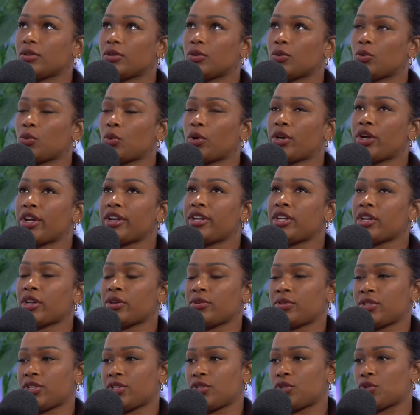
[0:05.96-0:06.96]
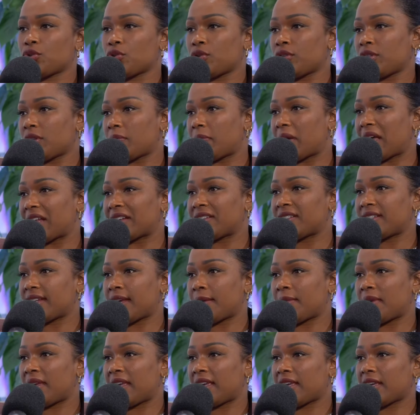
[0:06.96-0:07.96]
what I noticed during the
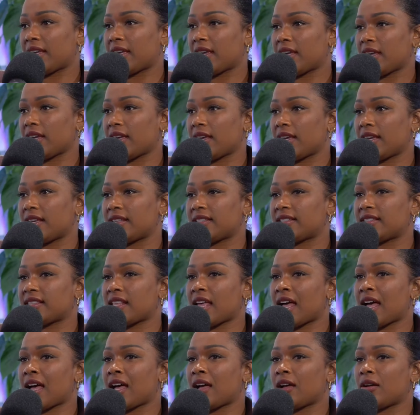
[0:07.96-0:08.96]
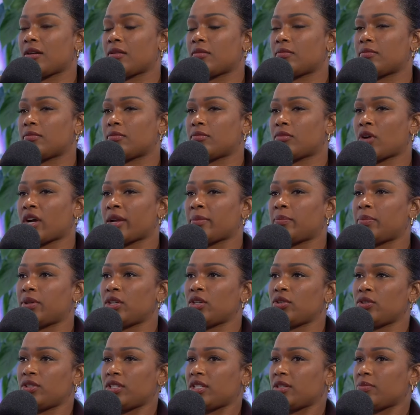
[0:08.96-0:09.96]
pandemic is that my
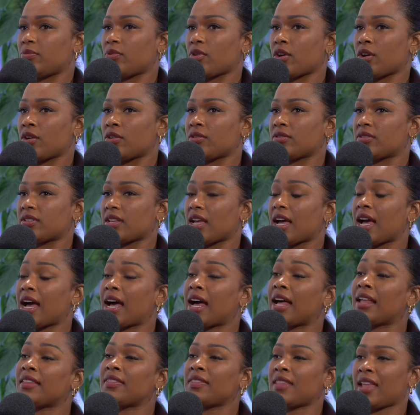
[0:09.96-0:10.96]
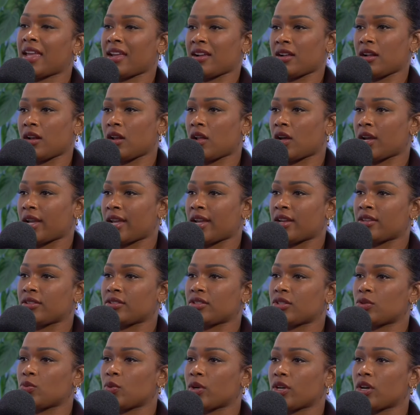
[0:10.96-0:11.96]
beauty pros and their
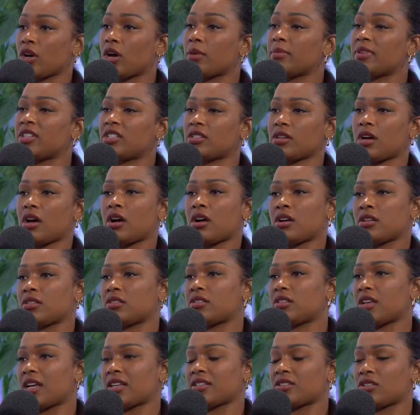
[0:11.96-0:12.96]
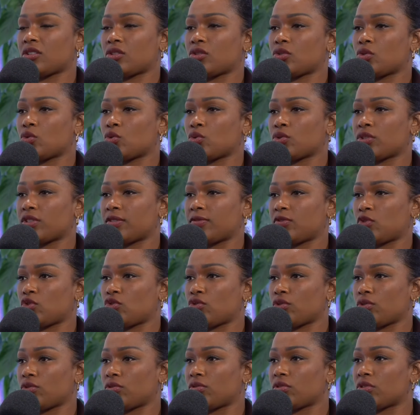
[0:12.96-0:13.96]
clients were coming to us as a source of
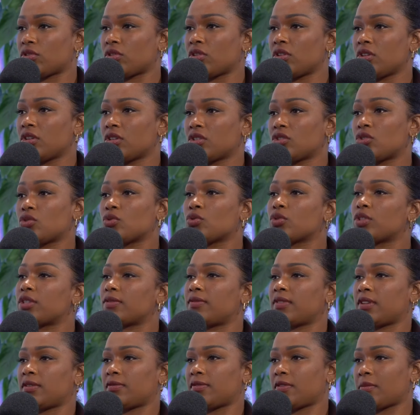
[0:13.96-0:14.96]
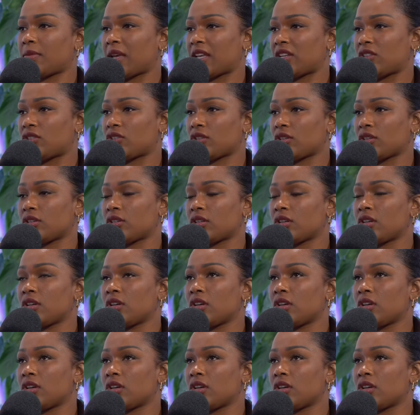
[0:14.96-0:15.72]
truth, source of information